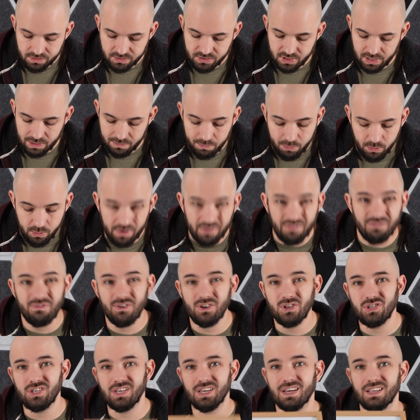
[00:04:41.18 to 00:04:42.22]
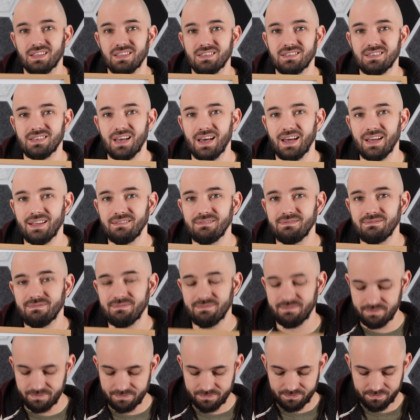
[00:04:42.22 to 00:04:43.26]
looks like a boy fishing on the side.
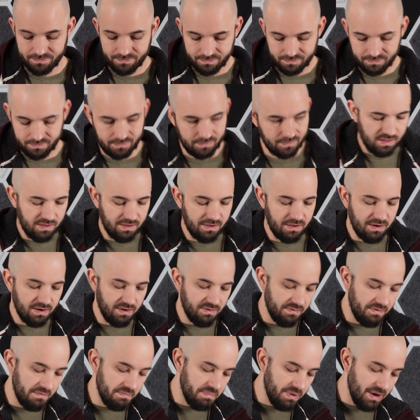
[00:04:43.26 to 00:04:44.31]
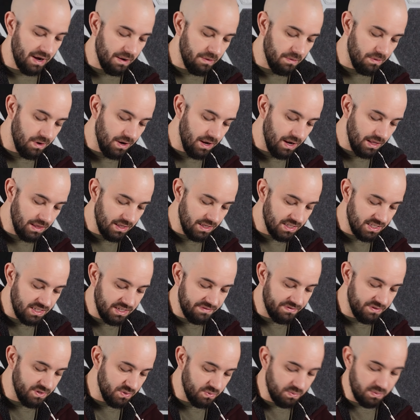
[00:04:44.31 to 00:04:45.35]
And if we power it on, let's see
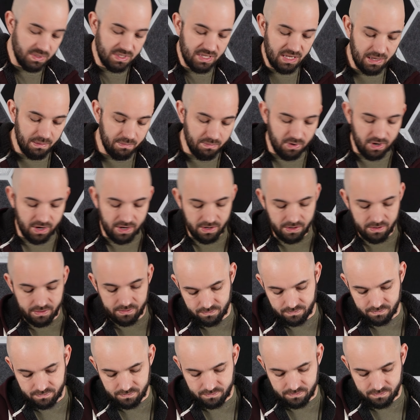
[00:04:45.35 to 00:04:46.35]
if this one's any brighter.